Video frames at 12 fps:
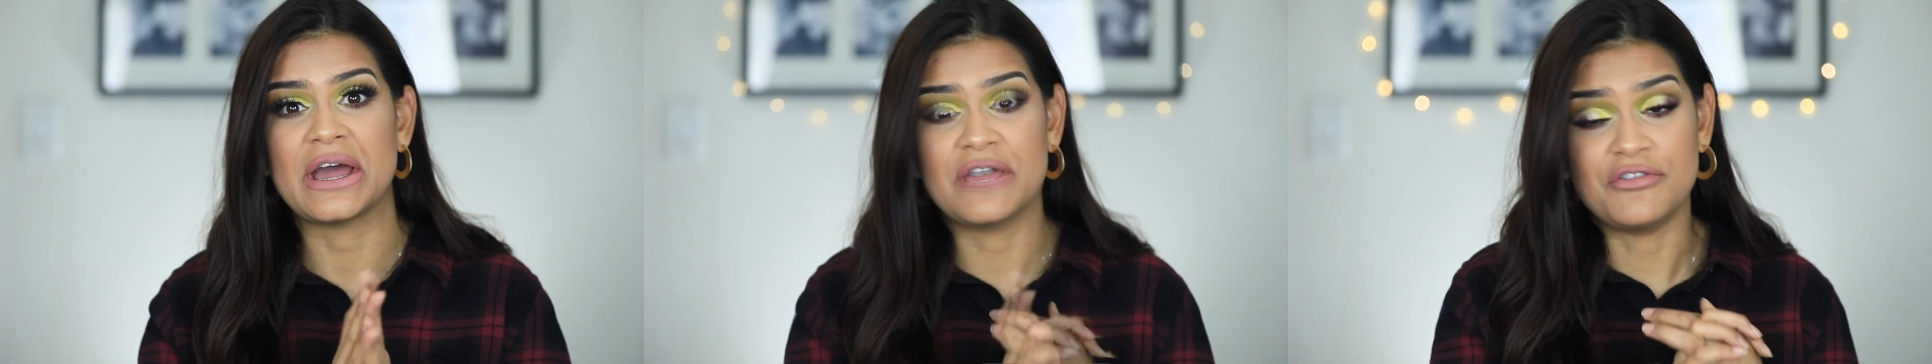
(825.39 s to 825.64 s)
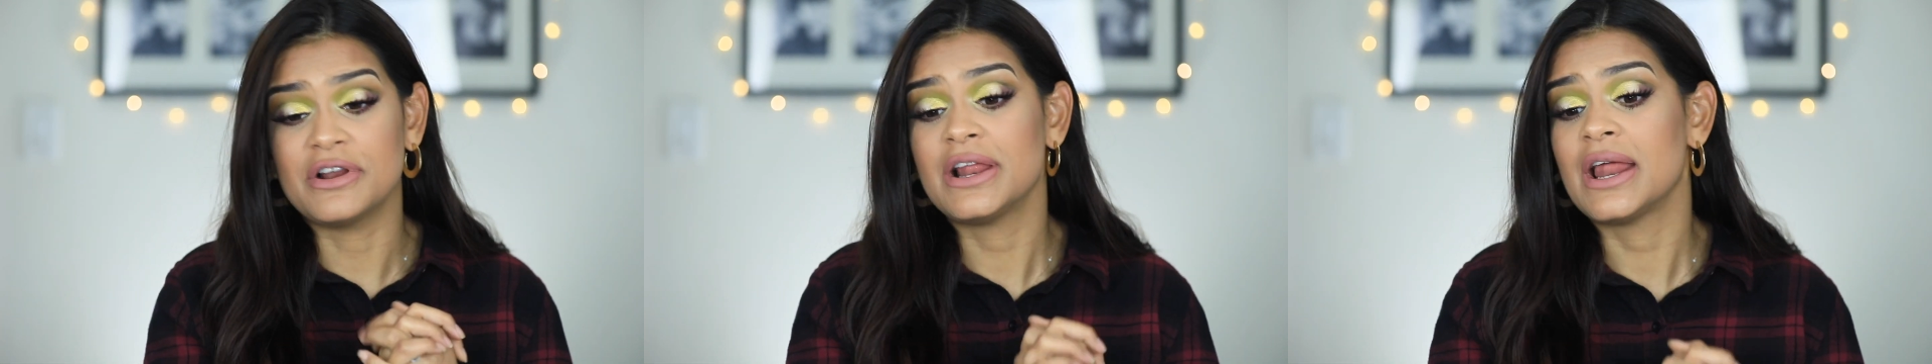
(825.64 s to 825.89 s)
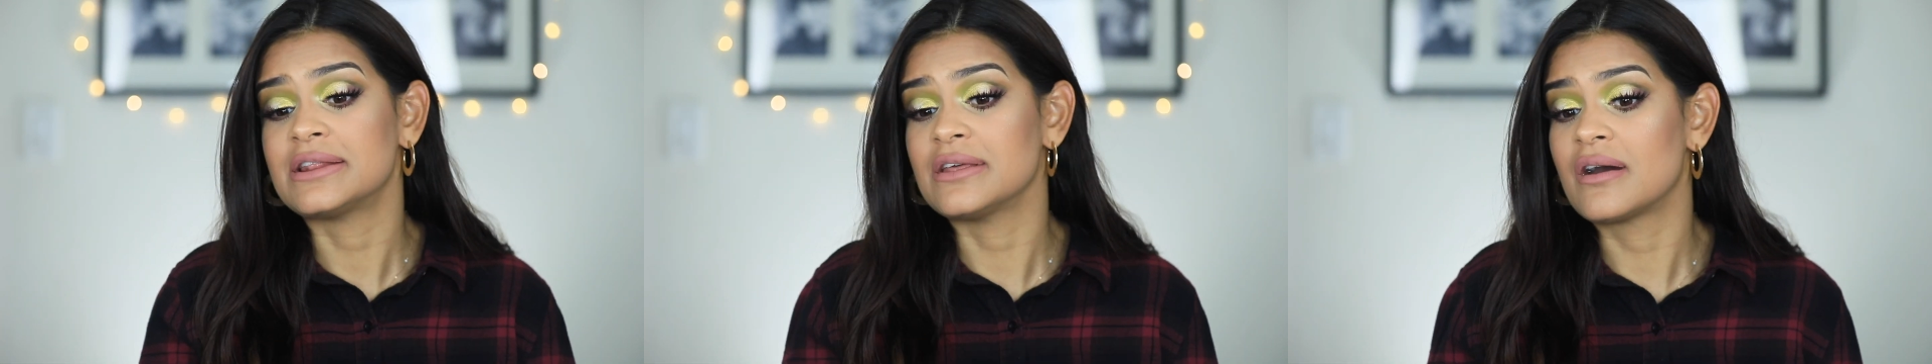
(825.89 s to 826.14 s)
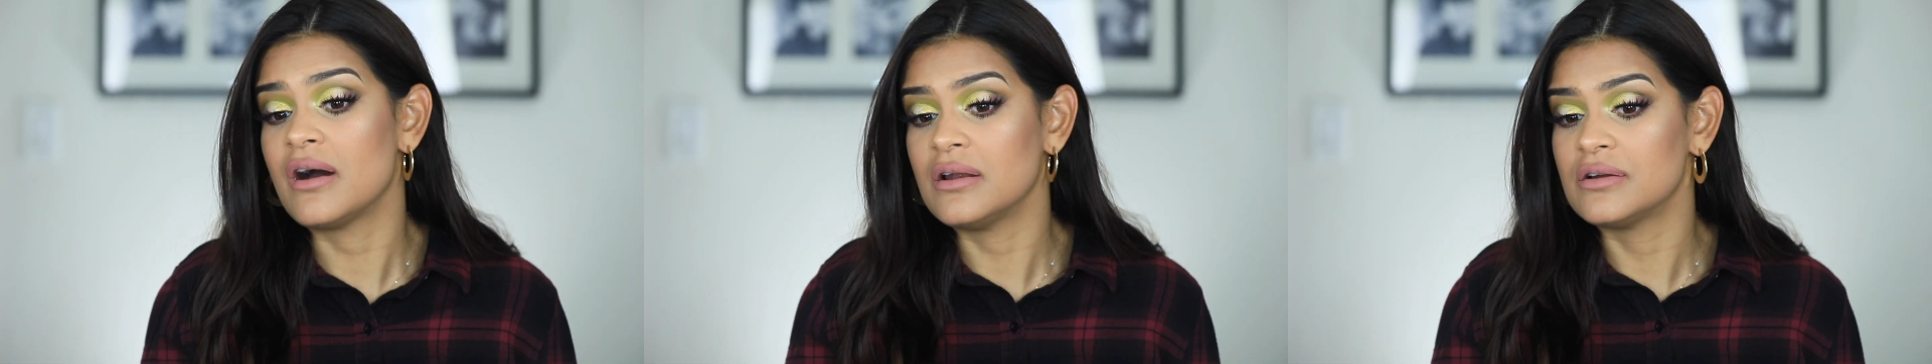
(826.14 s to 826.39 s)
I really like the
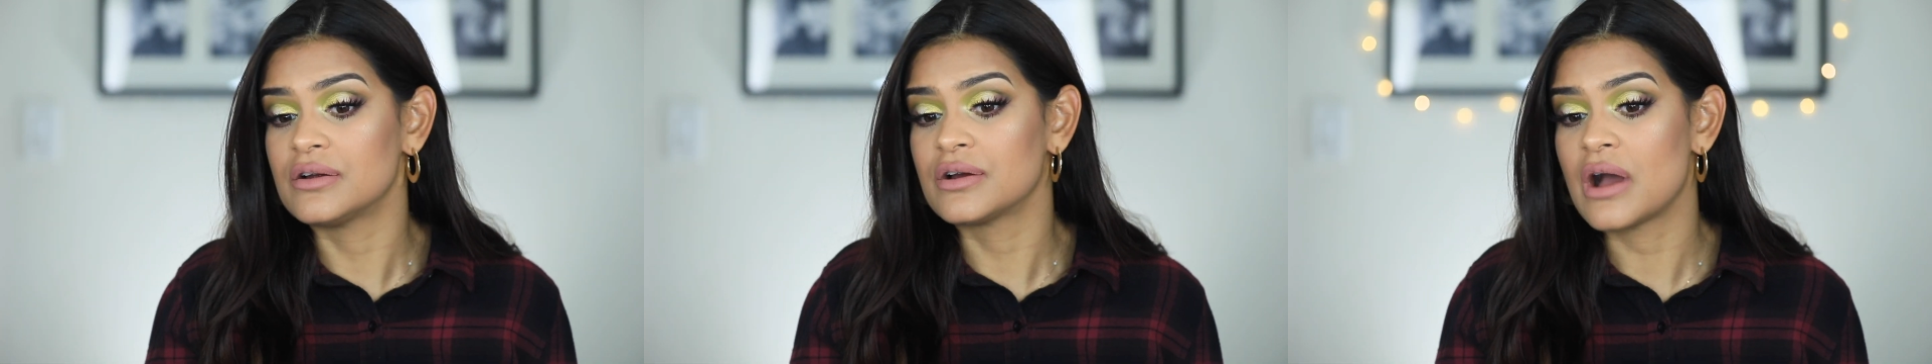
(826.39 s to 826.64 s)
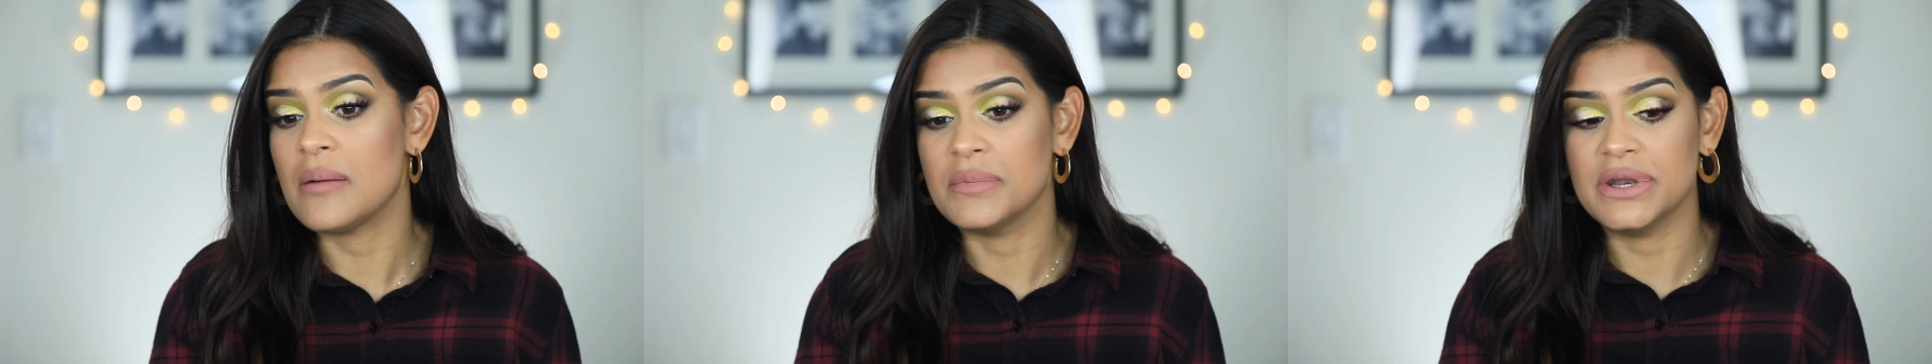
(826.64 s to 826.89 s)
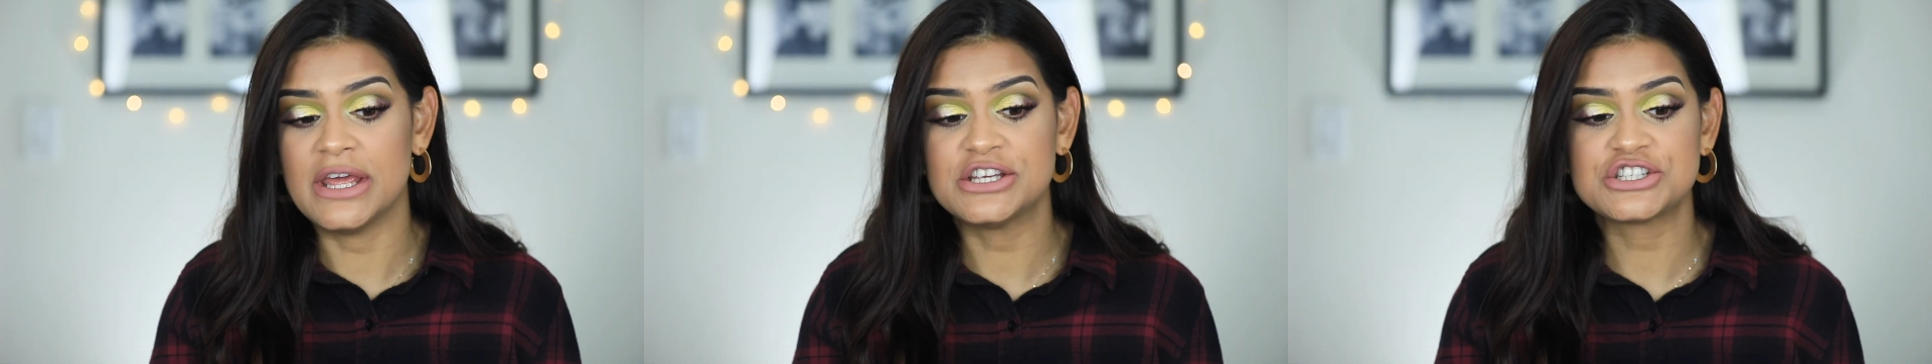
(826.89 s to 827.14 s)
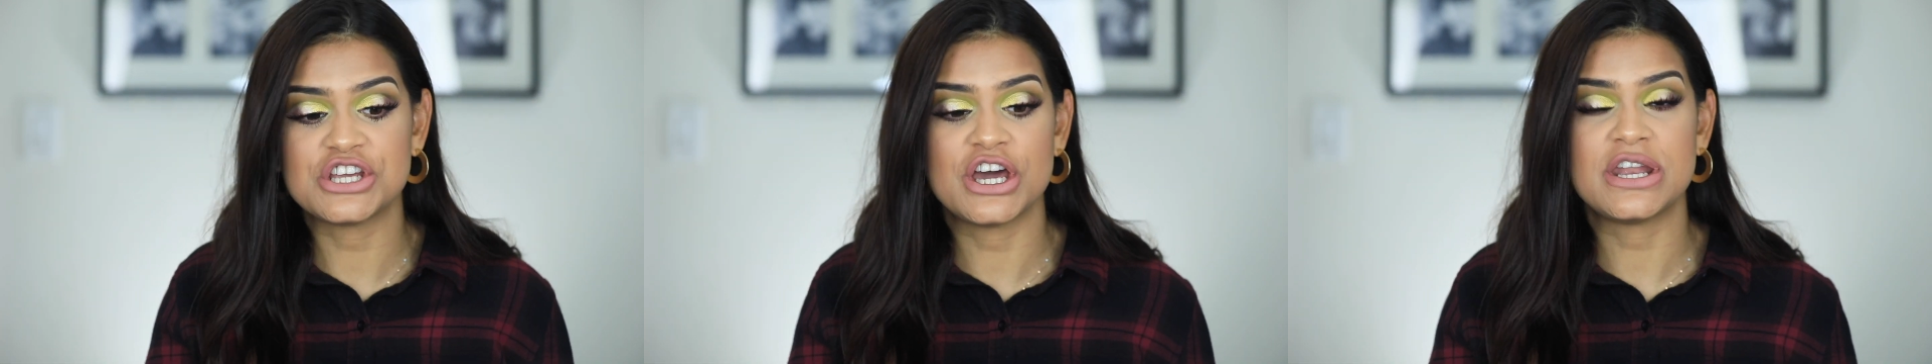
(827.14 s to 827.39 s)
color
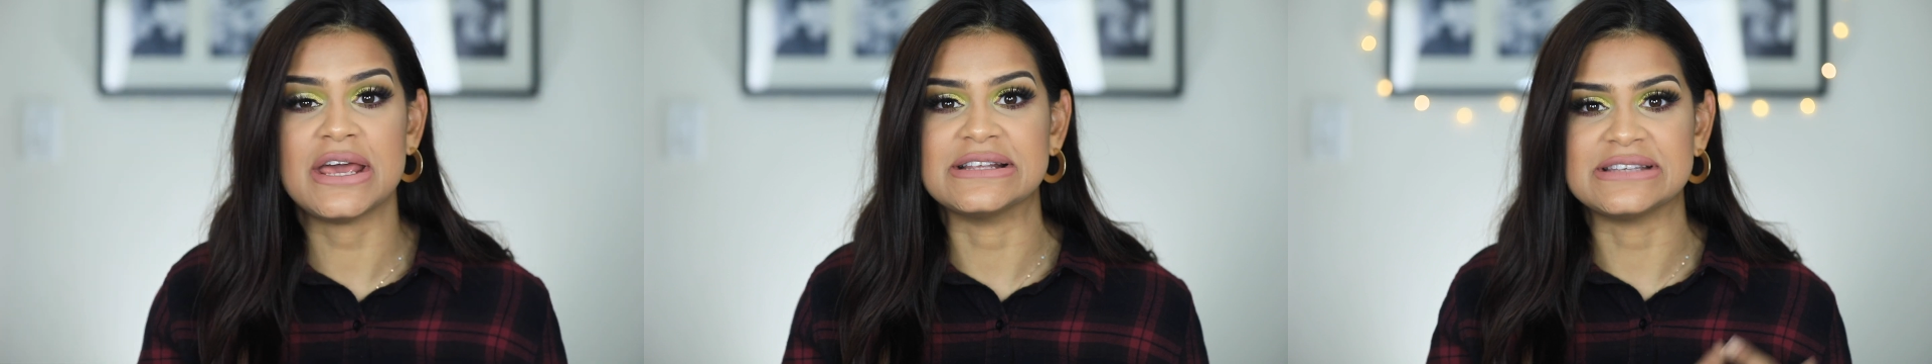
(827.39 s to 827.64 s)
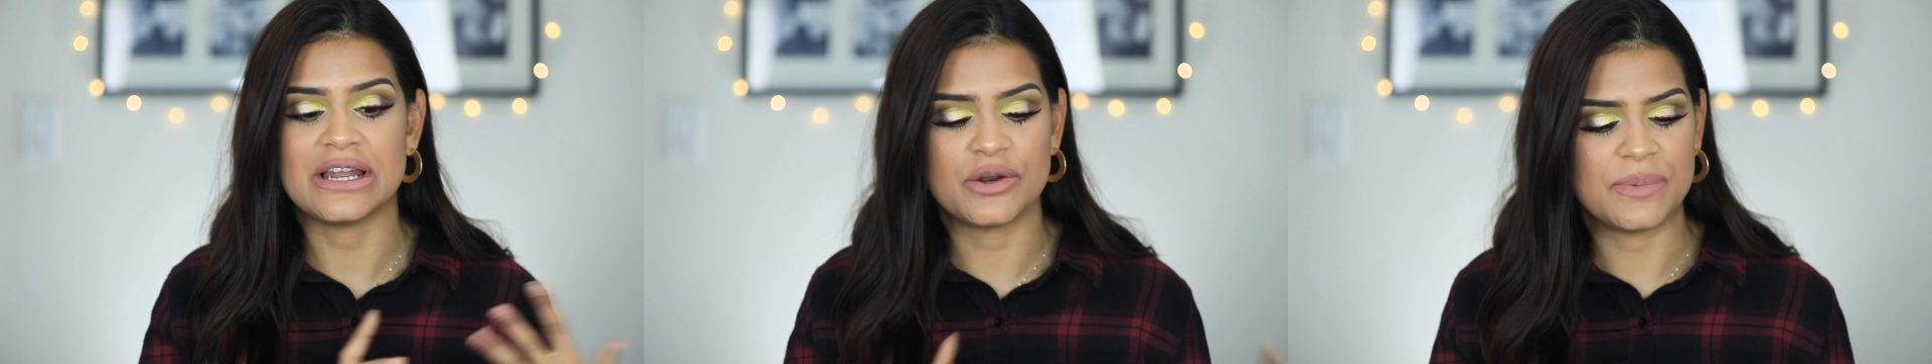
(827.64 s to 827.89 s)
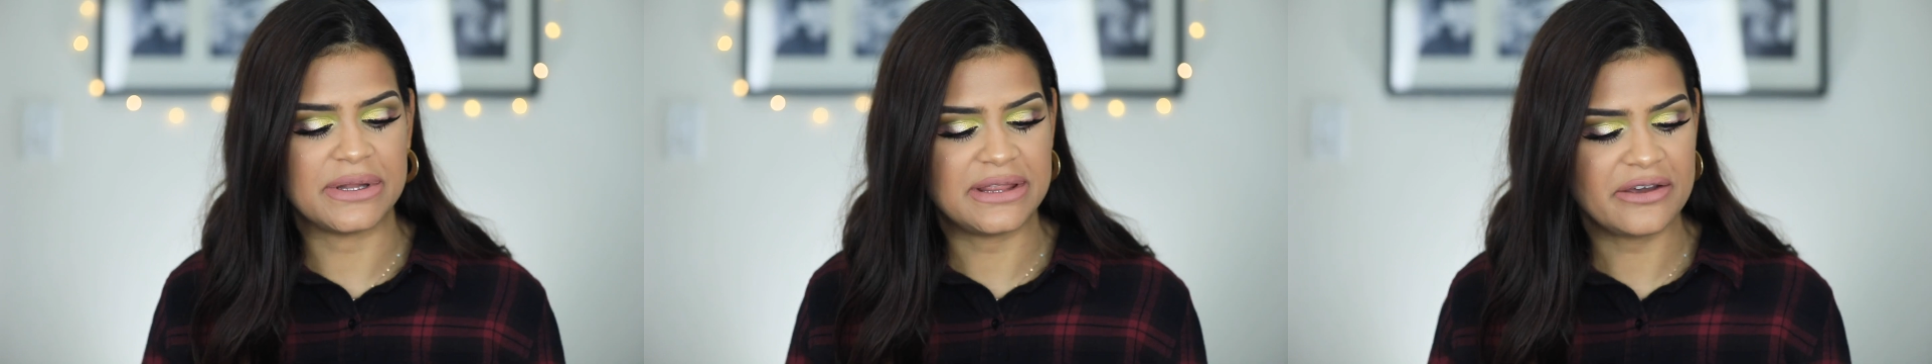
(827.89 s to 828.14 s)
combination. It's a little bit